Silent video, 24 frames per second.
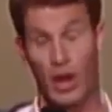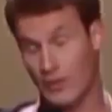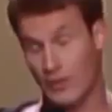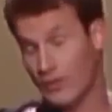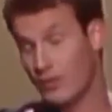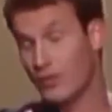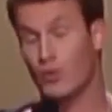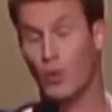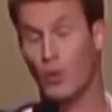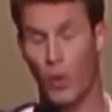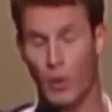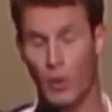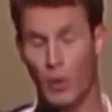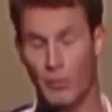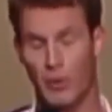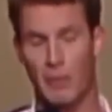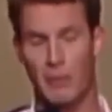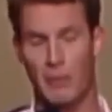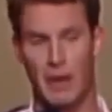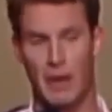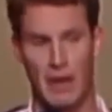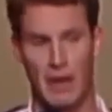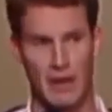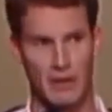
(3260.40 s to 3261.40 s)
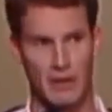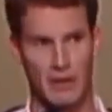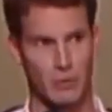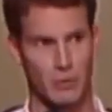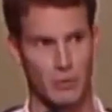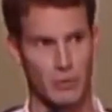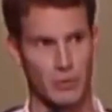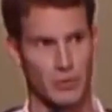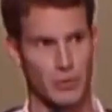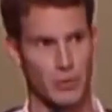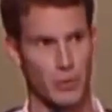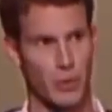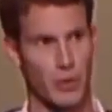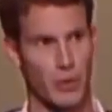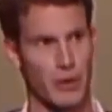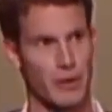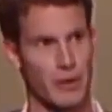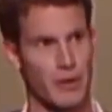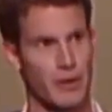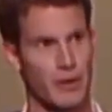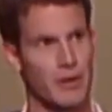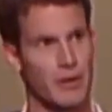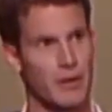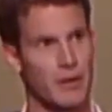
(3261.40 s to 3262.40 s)
That storm cut my last one short.
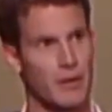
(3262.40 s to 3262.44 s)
